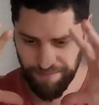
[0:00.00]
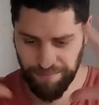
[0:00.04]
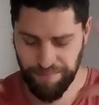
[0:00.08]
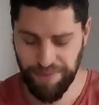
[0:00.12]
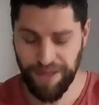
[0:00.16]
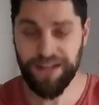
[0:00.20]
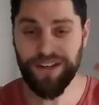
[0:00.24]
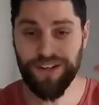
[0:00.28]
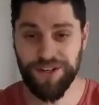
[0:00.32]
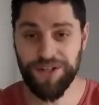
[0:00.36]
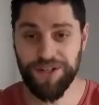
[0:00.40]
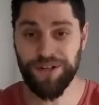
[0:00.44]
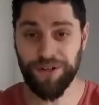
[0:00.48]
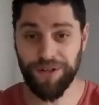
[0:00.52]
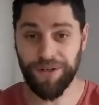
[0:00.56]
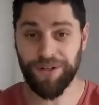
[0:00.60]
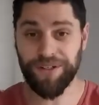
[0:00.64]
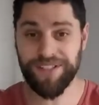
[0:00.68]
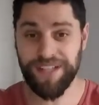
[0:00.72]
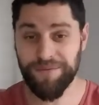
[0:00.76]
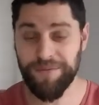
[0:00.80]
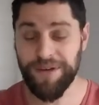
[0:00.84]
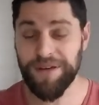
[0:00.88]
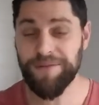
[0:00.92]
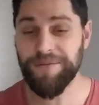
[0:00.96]
picture,
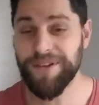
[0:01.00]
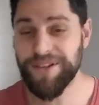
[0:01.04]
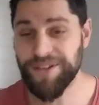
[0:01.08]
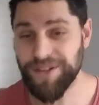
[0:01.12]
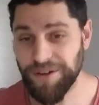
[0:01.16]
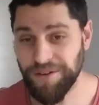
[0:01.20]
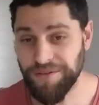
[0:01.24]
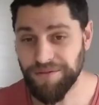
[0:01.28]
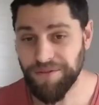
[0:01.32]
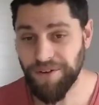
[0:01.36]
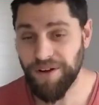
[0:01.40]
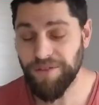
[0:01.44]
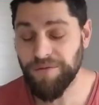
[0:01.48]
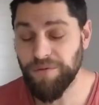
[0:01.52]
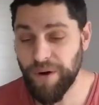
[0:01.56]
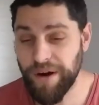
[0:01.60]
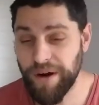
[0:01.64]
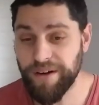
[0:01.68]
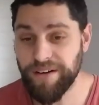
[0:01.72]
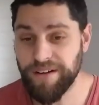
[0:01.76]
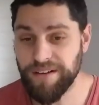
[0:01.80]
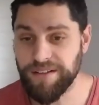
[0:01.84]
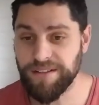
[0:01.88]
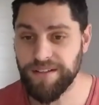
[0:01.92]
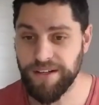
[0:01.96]
some image of where
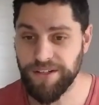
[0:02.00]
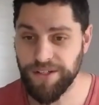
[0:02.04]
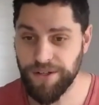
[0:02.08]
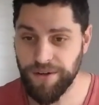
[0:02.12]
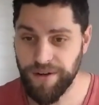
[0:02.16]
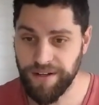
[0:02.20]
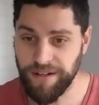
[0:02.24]
it is that you're